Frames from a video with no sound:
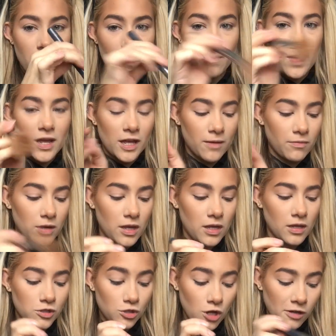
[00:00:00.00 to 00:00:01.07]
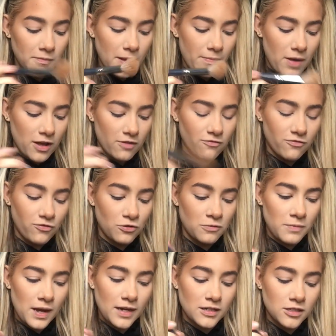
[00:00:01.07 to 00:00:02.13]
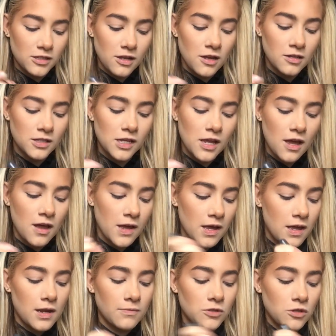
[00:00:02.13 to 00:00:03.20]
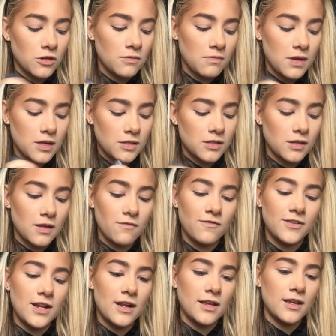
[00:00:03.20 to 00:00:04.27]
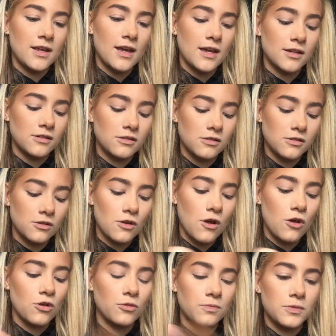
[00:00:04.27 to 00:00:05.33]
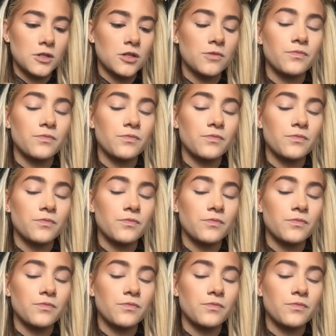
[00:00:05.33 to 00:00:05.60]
by Makeup Geek, Sculpt by MAC, and Form by Anastasia. And I'm just going to mix Infidelity and Sculpt.